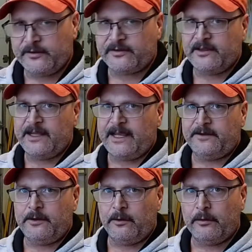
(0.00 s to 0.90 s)
let the
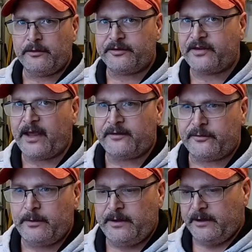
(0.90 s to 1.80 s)
oil
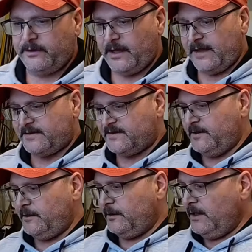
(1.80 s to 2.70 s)
saturate into that
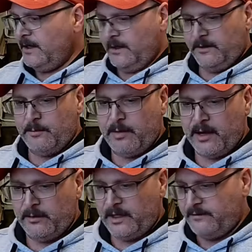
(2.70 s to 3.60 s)
steel, the
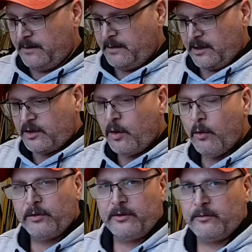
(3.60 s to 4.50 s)
barrel, everything. I'm going to coat
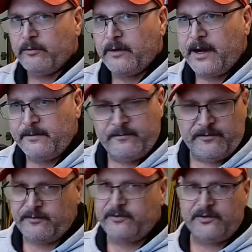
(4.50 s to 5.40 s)
it right and
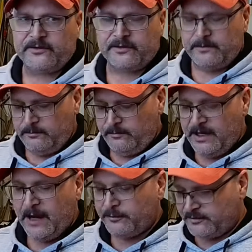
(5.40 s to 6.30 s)
just
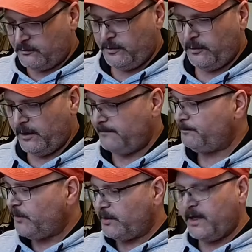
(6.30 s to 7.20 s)
douse it with oil.
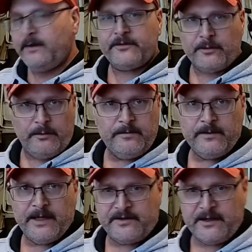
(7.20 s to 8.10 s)
Okay, so
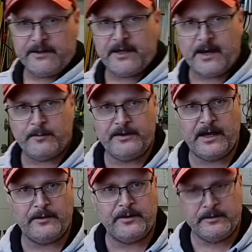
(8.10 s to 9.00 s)
let's get the camera down
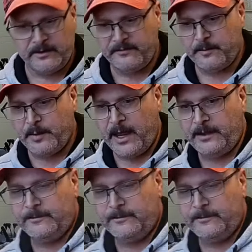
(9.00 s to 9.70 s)
here and give a pan.